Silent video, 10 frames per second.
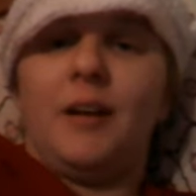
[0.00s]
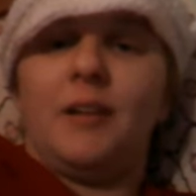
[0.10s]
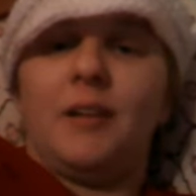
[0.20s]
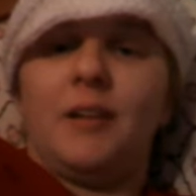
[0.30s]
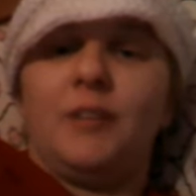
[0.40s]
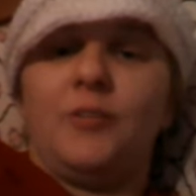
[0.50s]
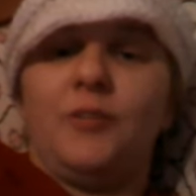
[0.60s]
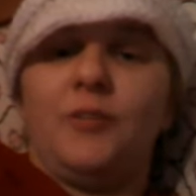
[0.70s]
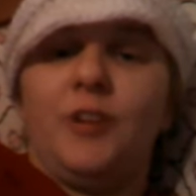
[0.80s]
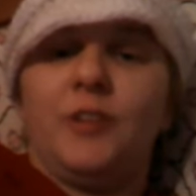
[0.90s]
I don't know
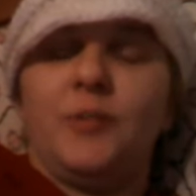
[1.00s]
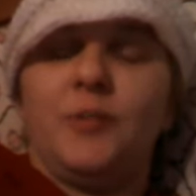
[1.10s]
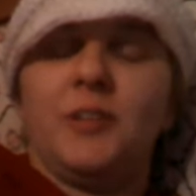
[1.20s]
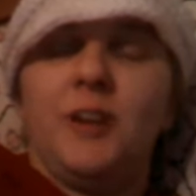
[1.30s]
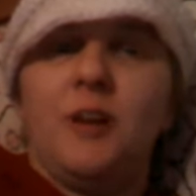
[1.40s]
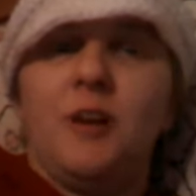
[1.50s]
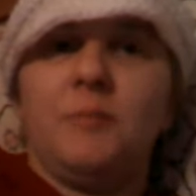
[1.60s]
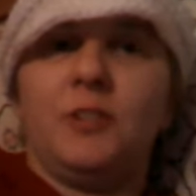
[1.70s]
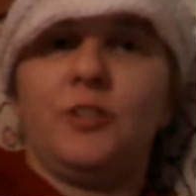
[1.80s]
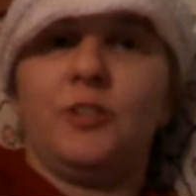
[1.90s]
if y'all know what
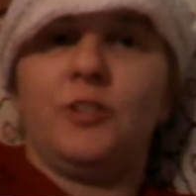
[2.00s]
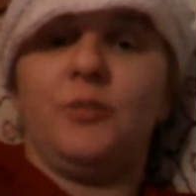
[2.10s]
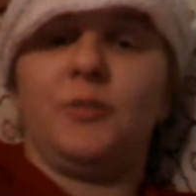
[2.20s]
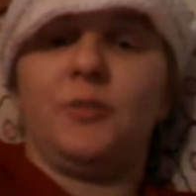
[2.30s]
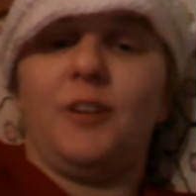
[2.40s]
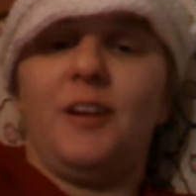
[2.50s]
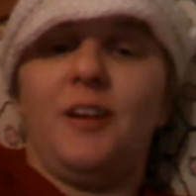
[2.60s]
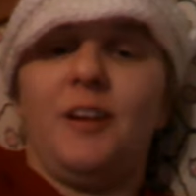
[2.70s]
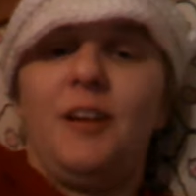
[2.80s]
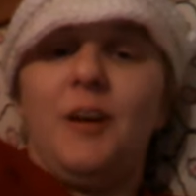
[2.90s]
Tom's shoes
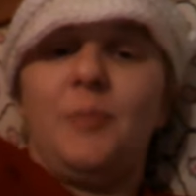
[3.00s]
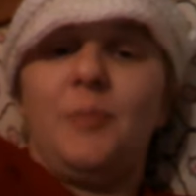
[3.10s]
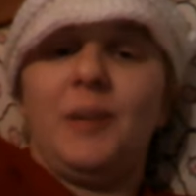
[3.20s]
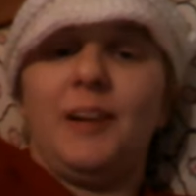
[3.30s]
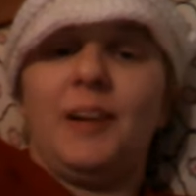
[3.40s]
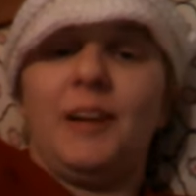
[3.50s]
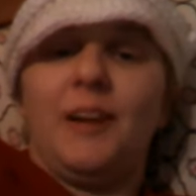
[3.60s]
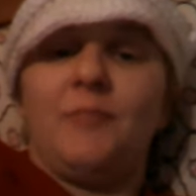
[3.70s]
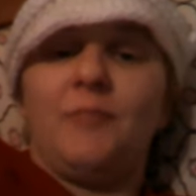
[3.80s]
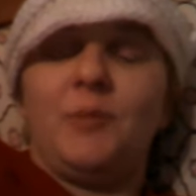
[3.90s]
are, but
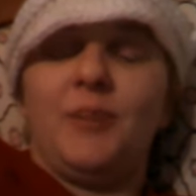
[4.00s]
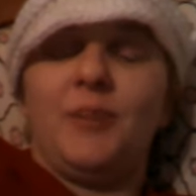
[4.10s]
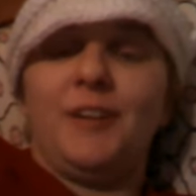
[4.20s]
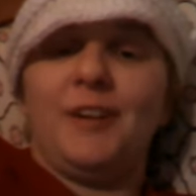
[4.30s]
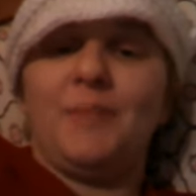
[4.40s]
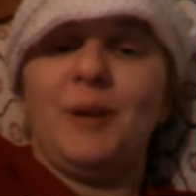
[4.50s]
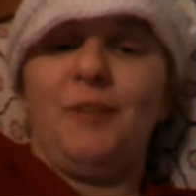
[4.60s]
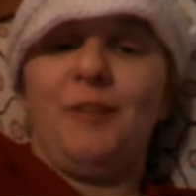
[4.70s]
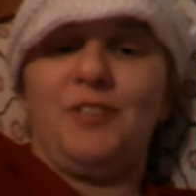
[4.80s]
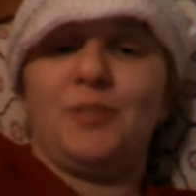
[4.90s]
I've been wanting a
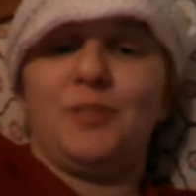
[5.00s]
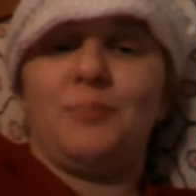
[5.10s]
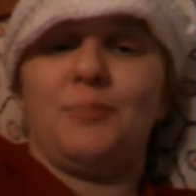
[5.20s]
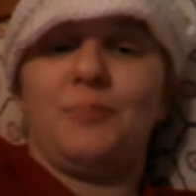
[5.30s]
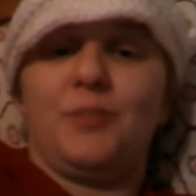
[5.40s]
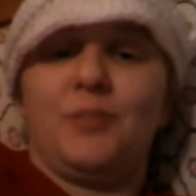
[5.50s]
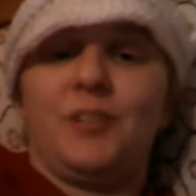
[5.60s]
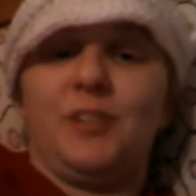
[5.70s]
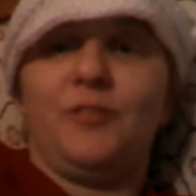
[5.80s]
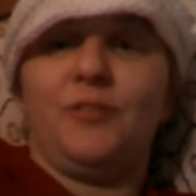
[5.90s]
pair of
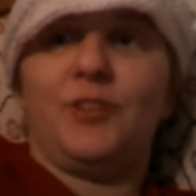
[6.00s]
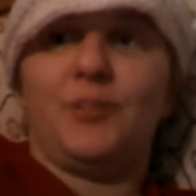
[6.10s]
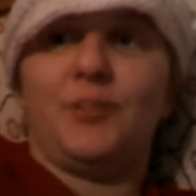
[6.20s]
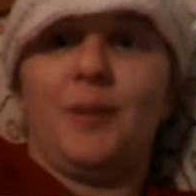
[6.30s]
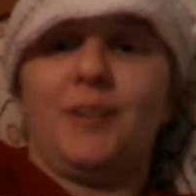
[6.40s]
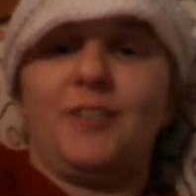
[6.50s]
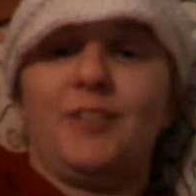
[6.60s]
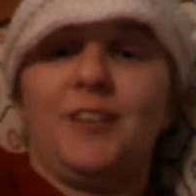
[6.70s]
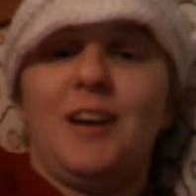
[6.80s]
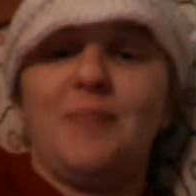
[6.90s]
silver sparkle
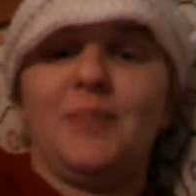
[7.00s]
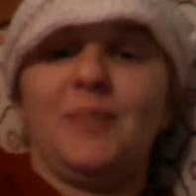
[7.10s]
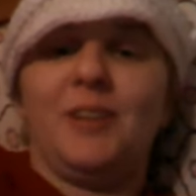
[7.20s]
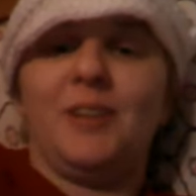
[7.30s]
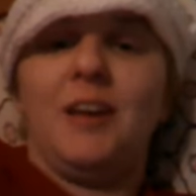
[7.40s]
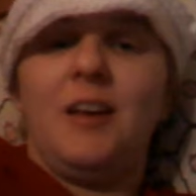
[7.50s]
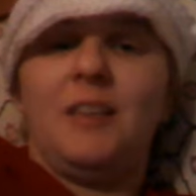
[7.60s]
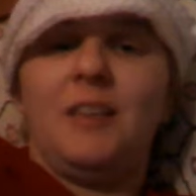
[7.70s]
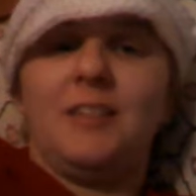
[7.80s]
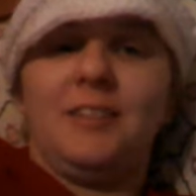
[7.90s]
Toms
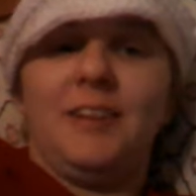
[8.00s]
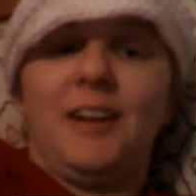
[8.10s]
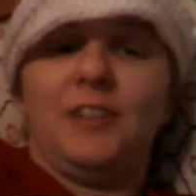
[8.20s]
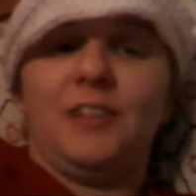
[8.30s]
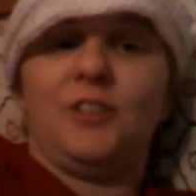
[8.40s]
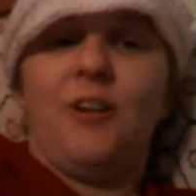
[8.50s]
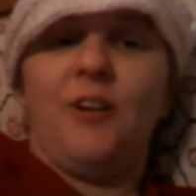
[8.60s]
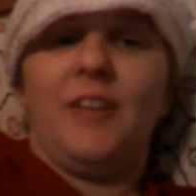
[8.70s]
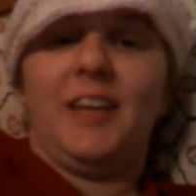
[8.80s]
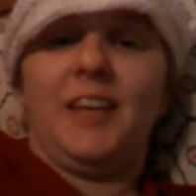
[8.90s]
since like I
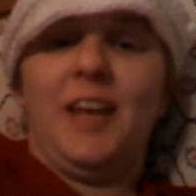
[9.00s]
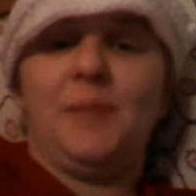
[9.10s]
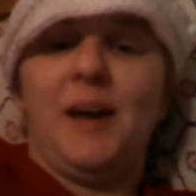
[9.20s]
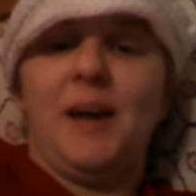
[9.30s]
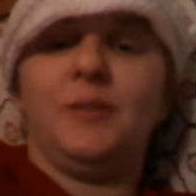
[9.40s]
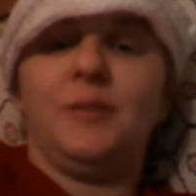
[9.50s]
saw they came out,